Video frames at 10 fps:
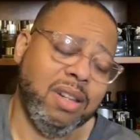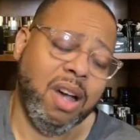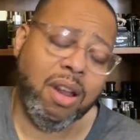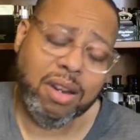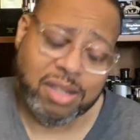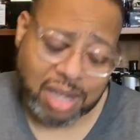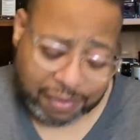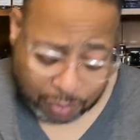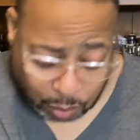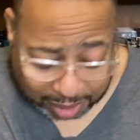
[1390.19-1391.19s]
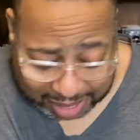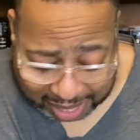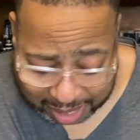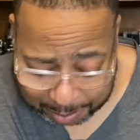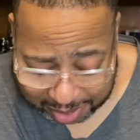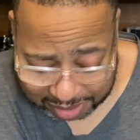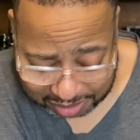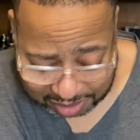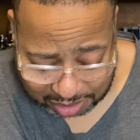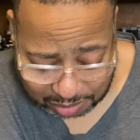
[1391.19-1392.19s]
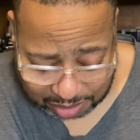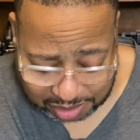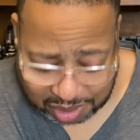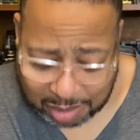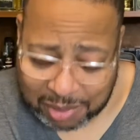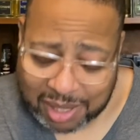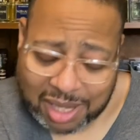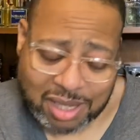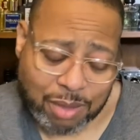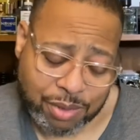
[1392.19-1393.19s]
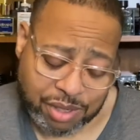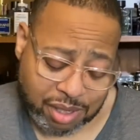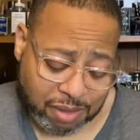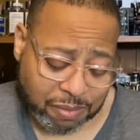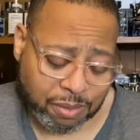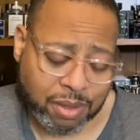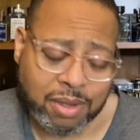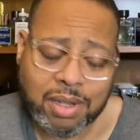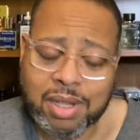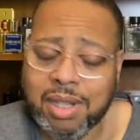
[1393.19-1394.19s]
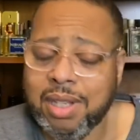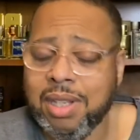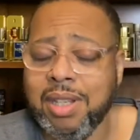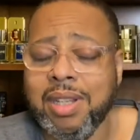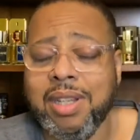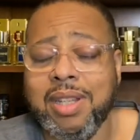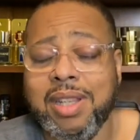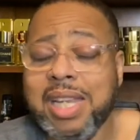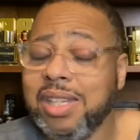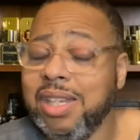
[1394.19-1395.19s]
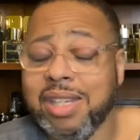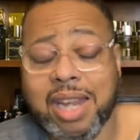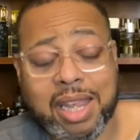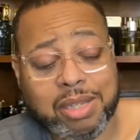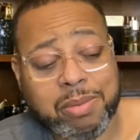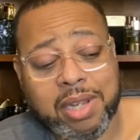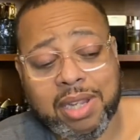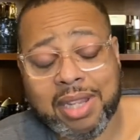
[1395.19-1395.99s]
All of these have great atomizers, as you can see, but that's not what you're here for. That's just nice, man.